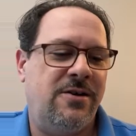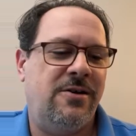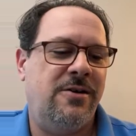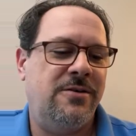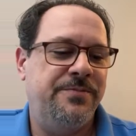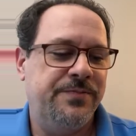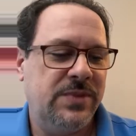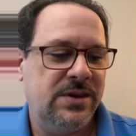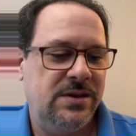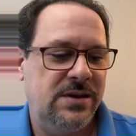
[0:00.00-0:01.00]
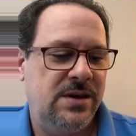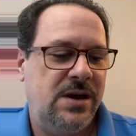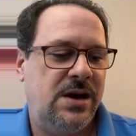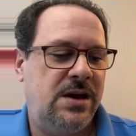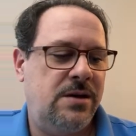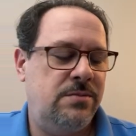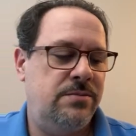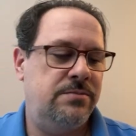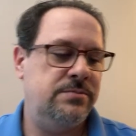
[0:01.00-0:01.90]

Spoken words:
all. Um,